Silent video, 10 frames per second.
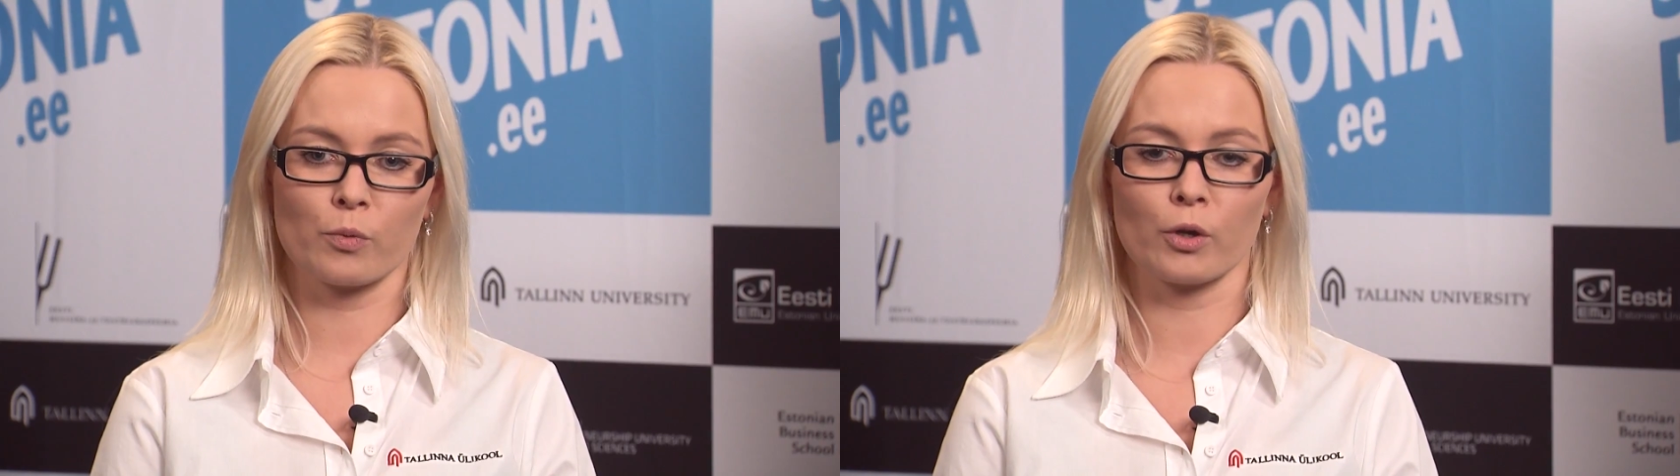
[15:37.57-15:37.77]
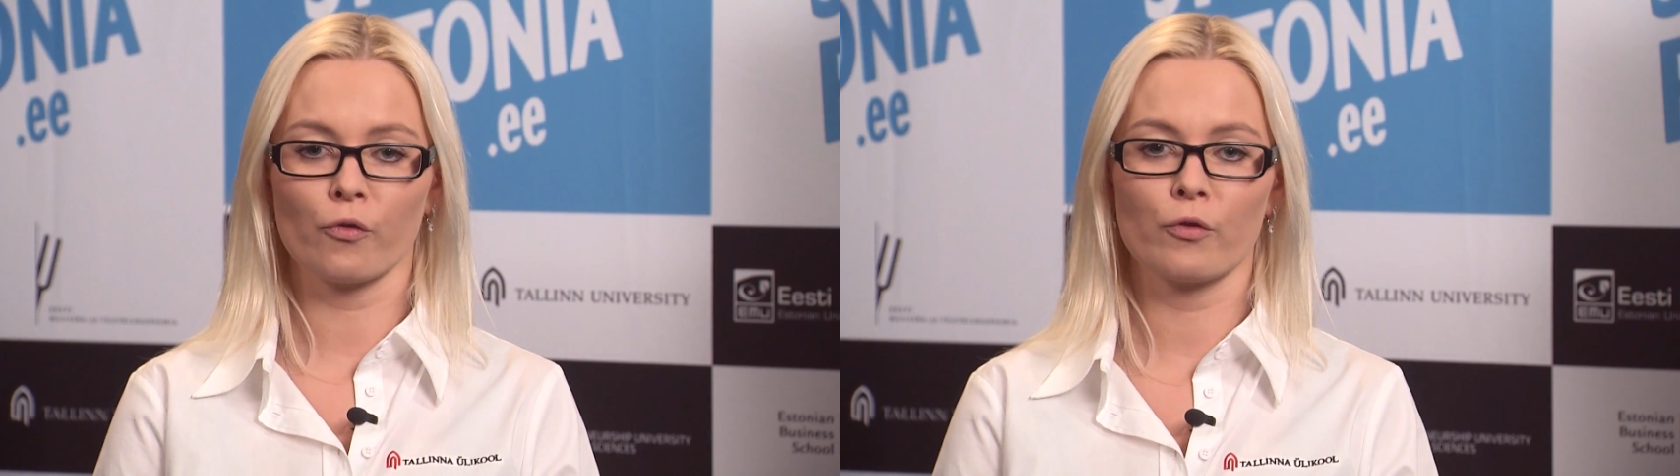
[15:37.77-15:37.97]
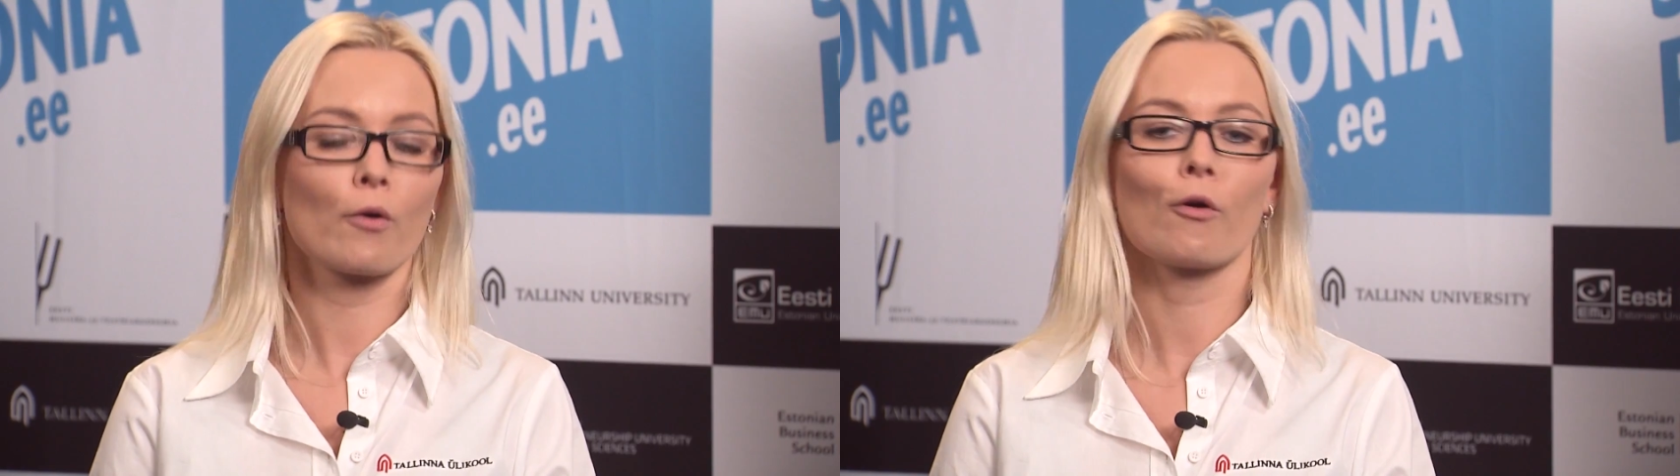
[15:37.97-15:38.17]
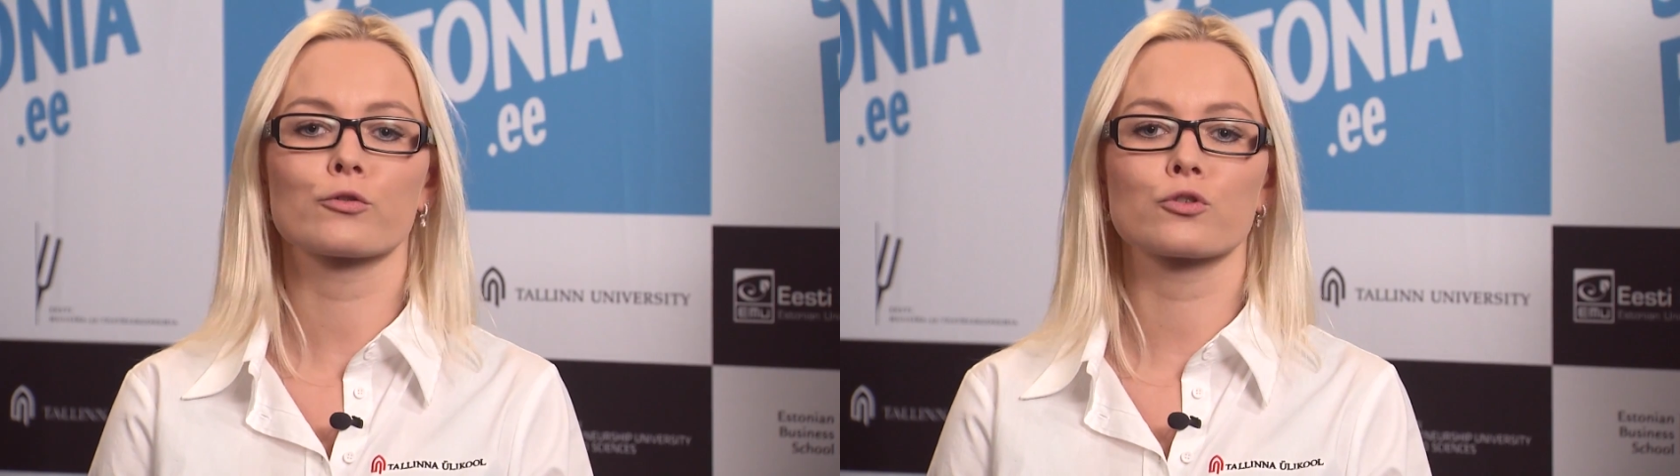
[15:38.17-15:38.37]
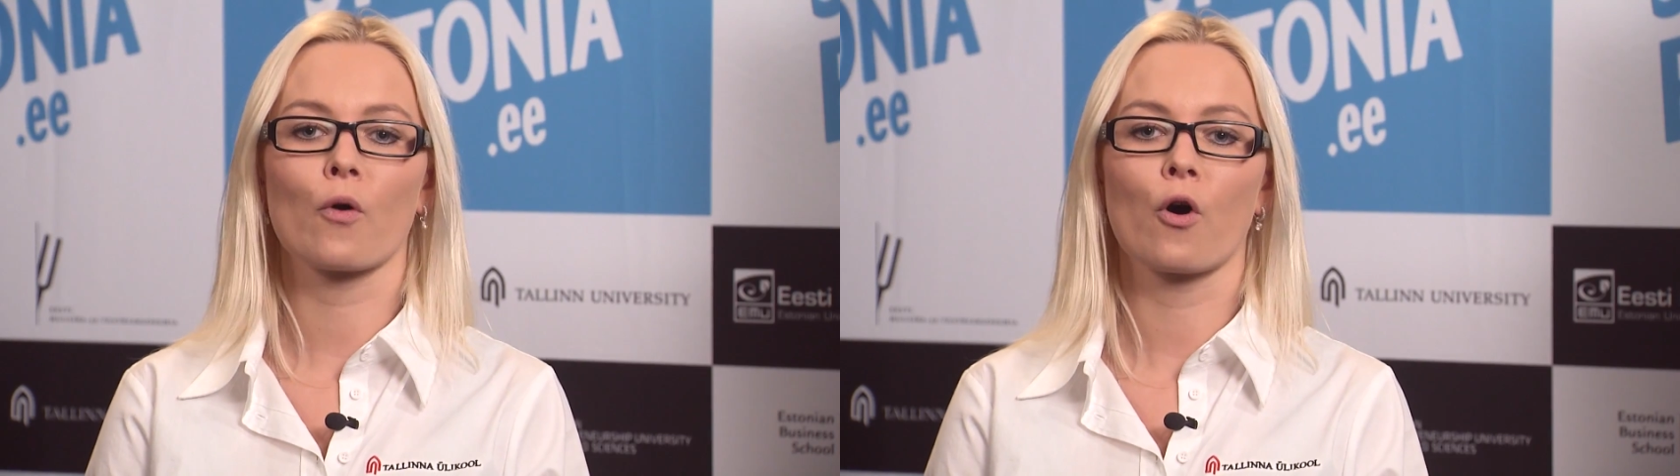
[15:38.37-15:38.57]
we offer
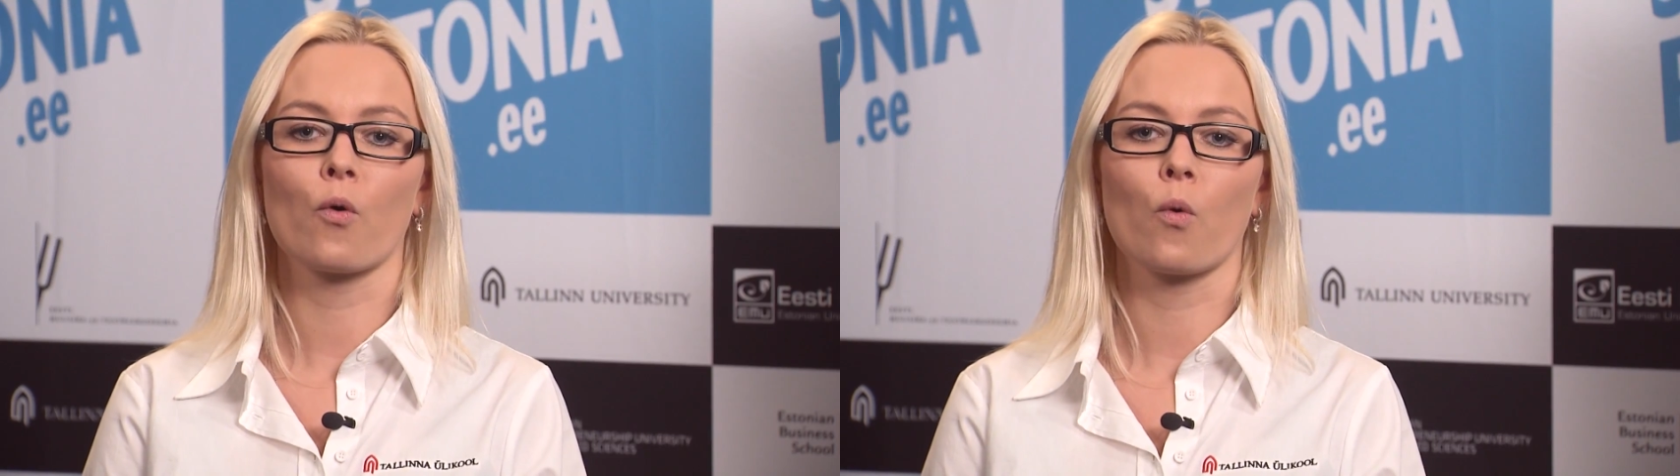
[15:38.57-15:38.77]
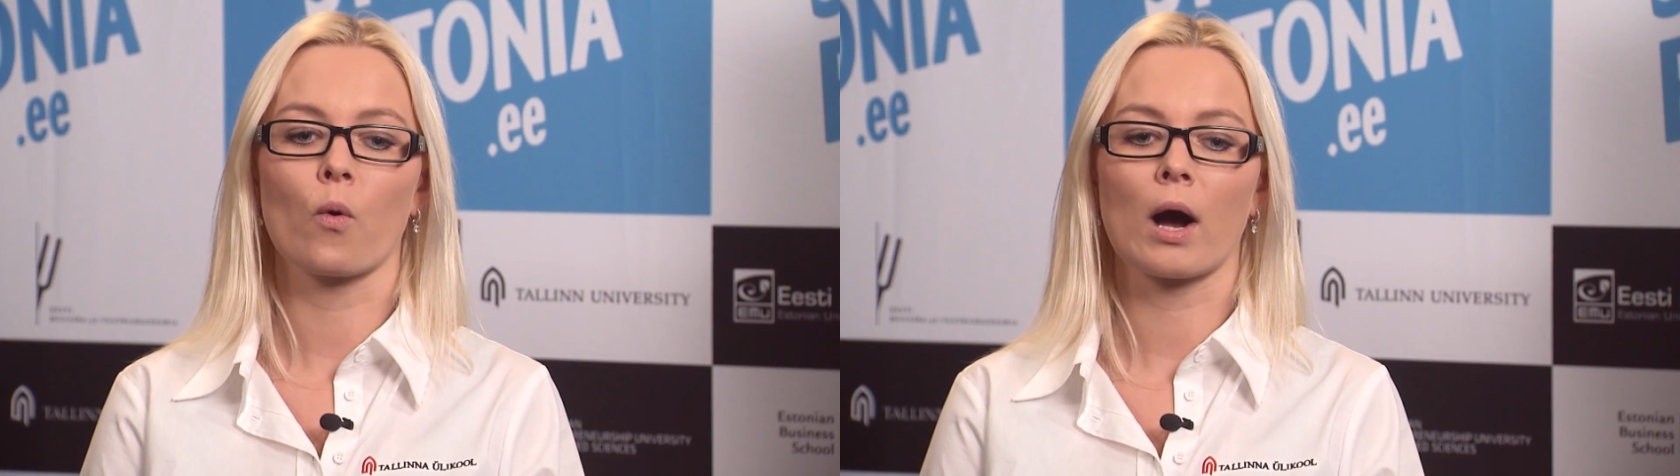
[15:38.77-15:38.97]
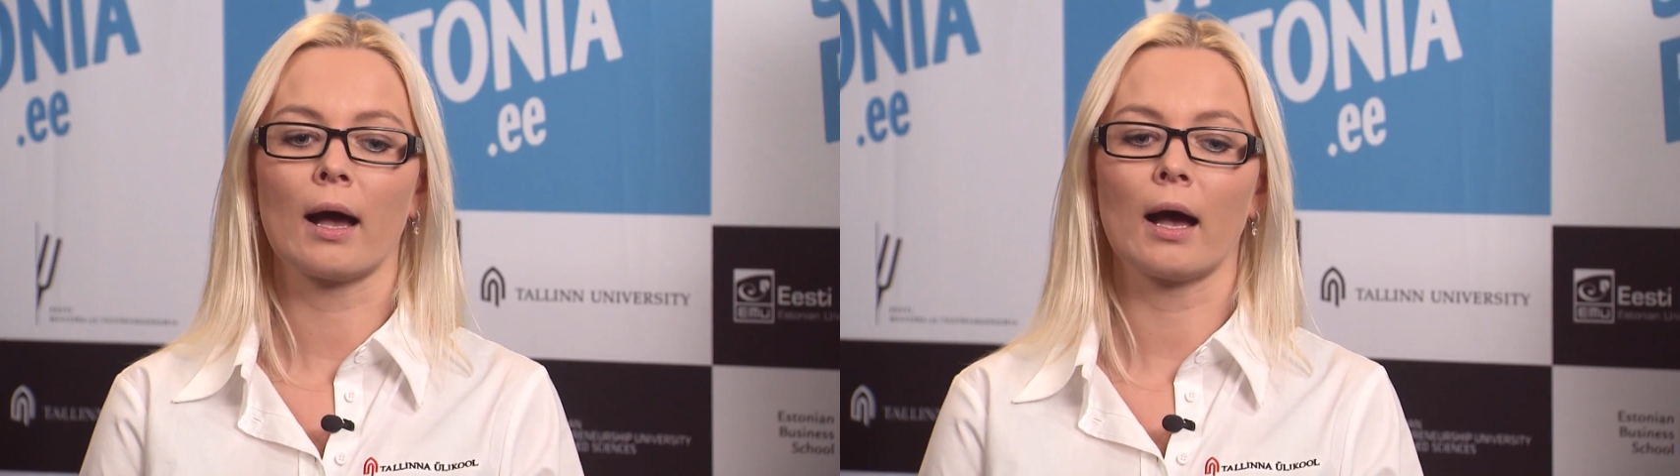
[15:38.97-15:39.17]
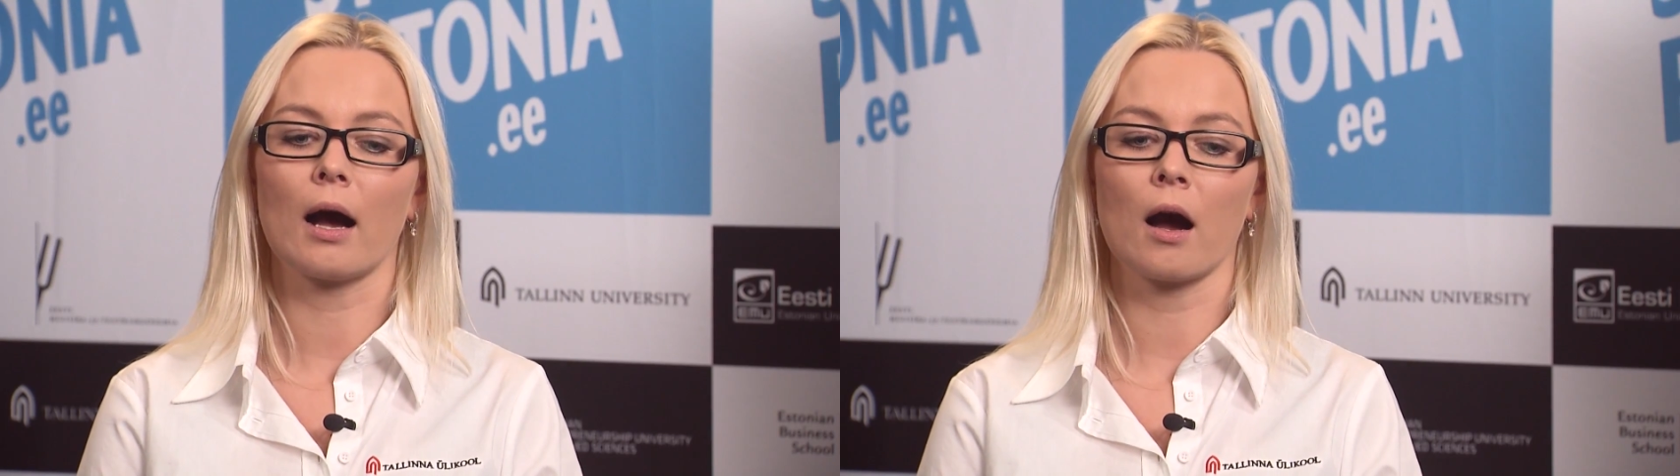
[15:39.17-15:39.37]
also uh,